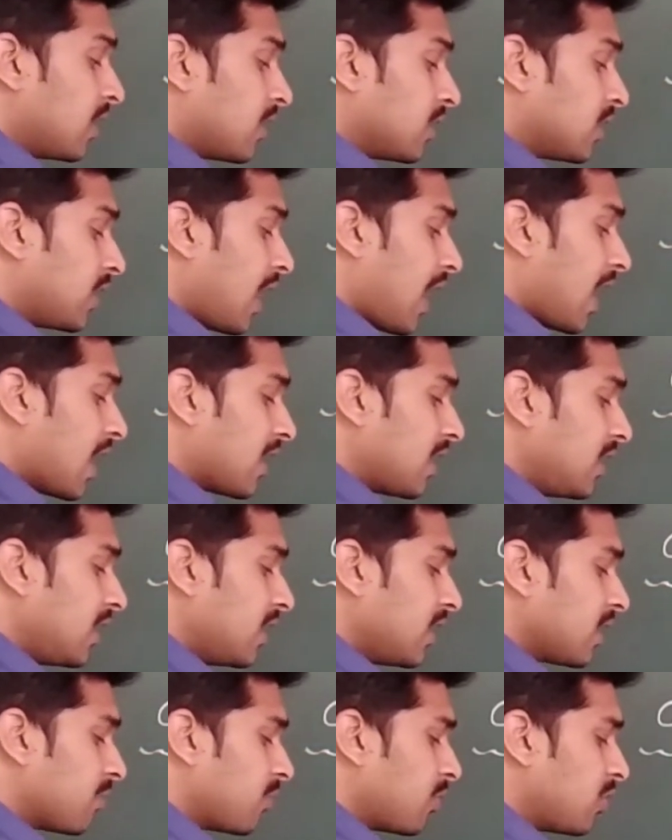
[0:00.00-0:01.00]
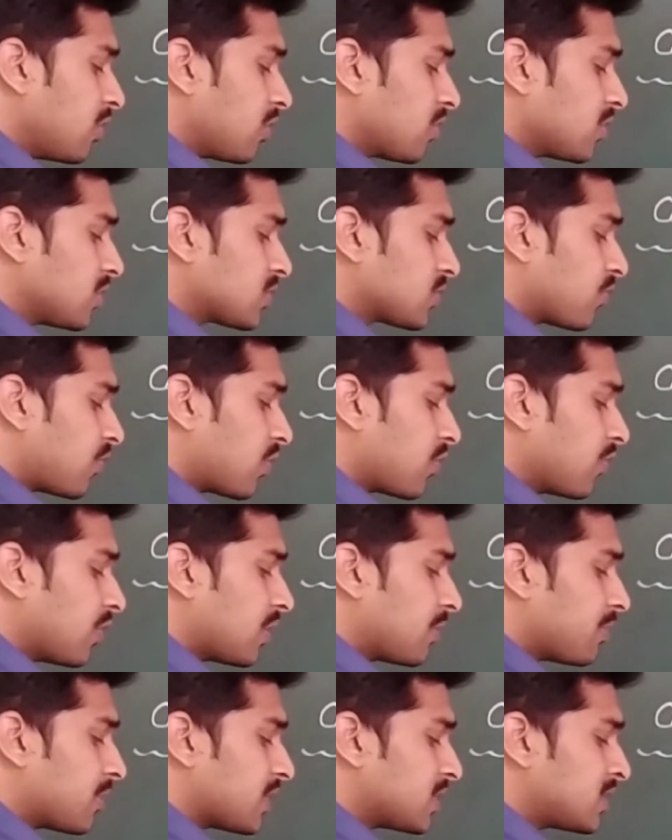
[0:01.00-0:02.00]
The earlier molecules what
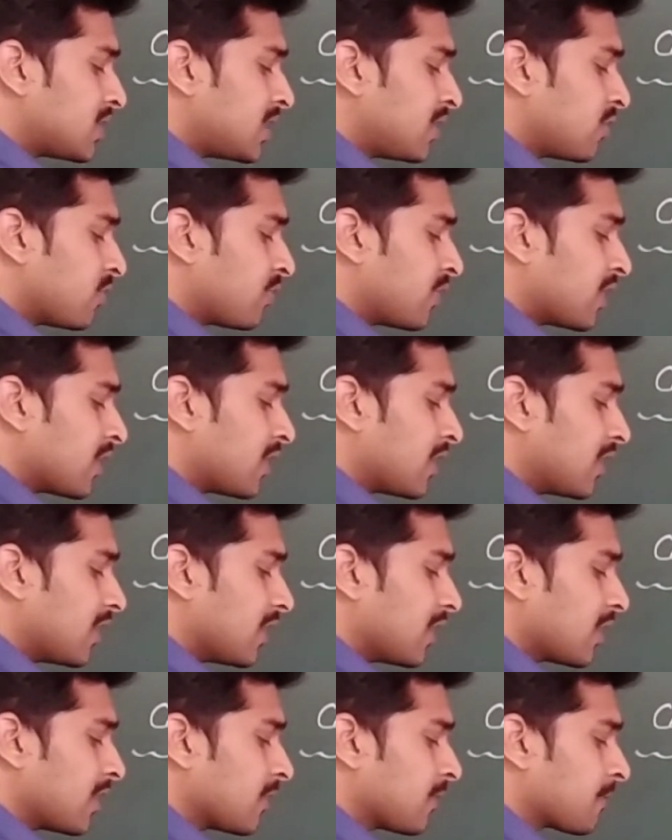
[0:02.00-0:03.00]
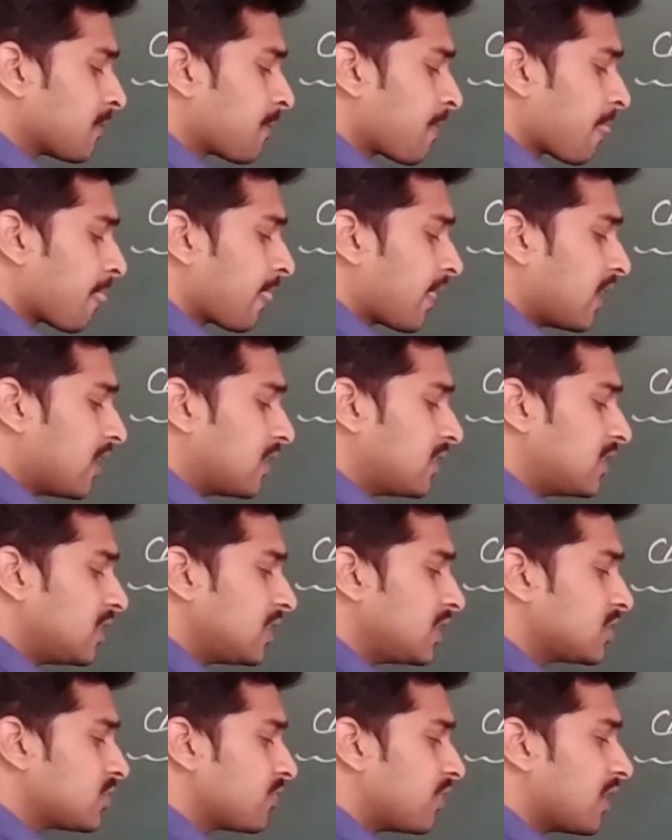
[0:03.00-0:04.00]
were present over here,
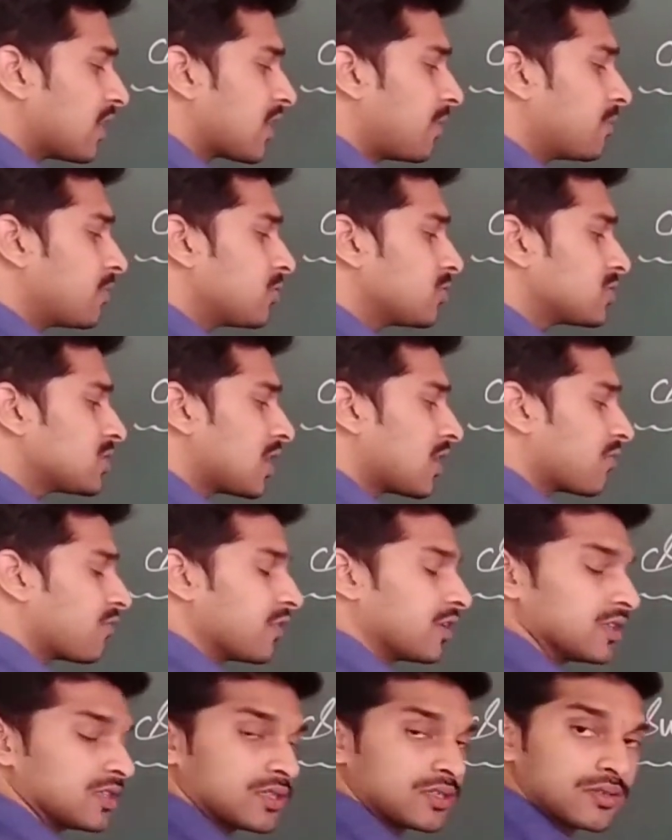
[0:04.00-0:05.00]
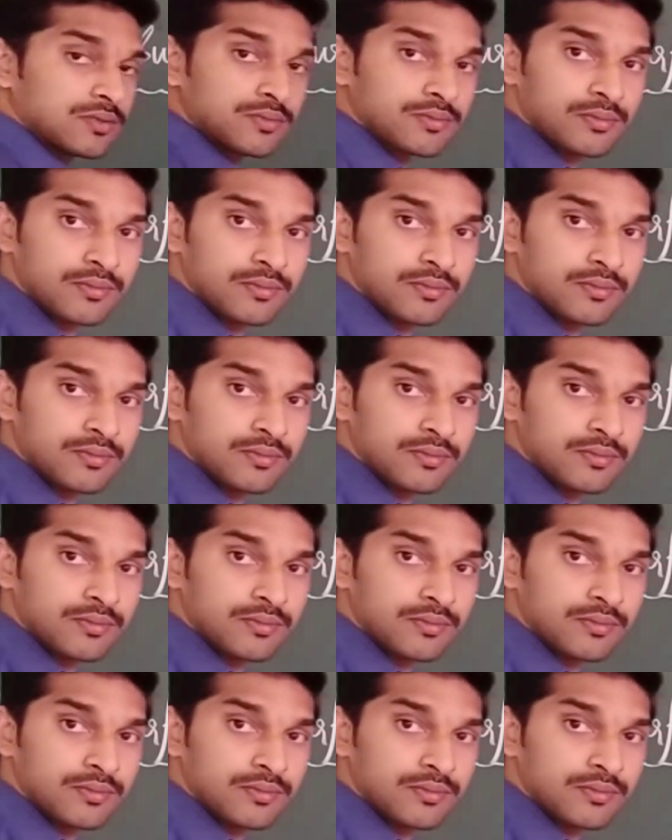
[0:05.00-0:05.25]
these will come to surface.